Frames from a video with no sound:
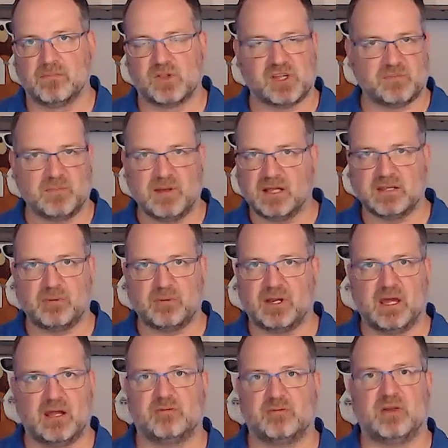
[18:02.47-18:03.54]
Just make a
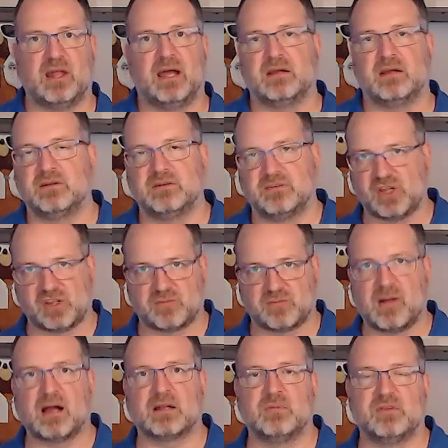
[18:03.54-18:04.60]
deprecated flag and just
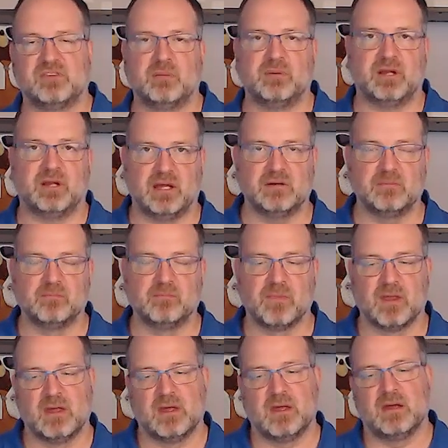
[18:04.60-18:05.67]
mark them as deprecated.
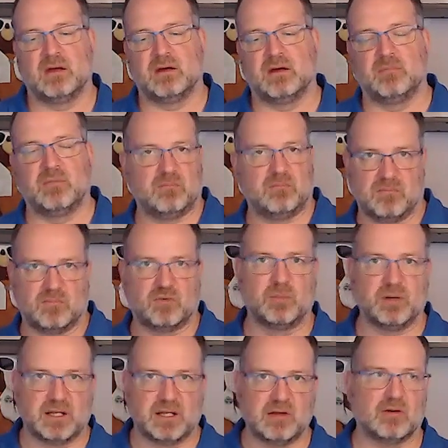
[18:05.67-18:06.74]

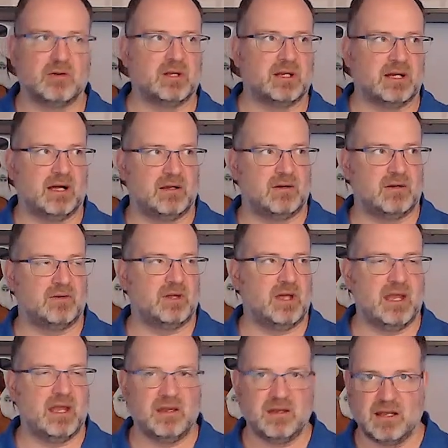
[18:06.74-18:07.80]
Typically on the
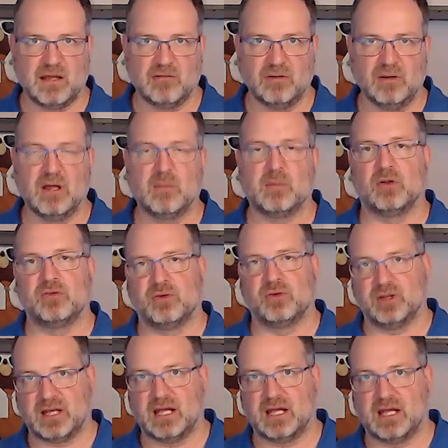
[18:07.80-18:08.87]
entity level, but also
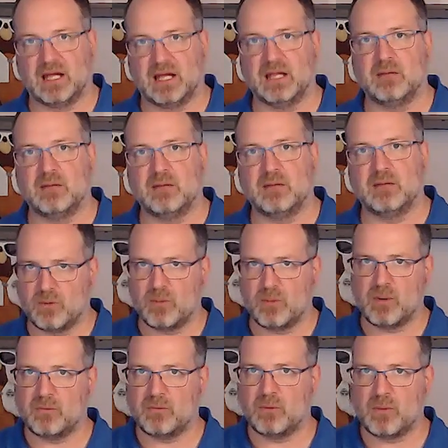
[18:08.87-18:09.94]
on the column level.
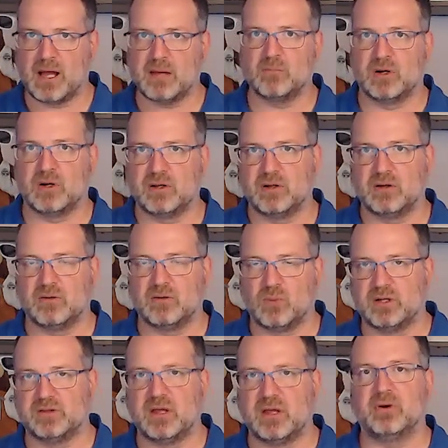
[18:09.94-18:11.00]
We might want
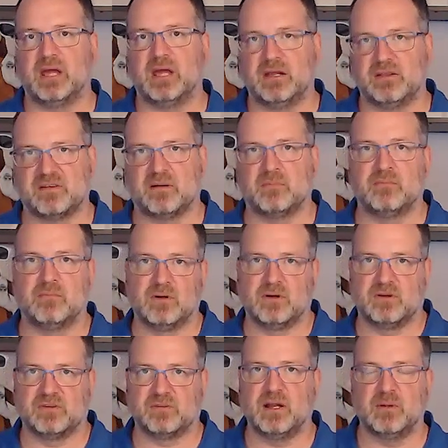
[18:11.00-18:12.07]
to deprecate some
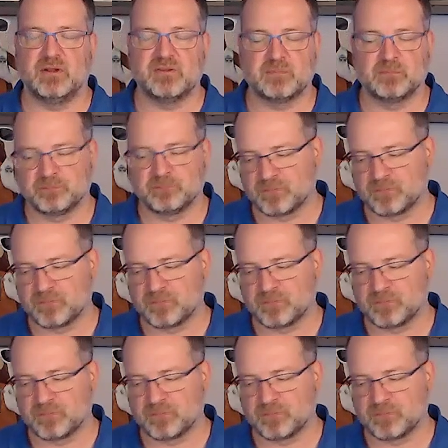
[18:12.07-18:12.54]
elements.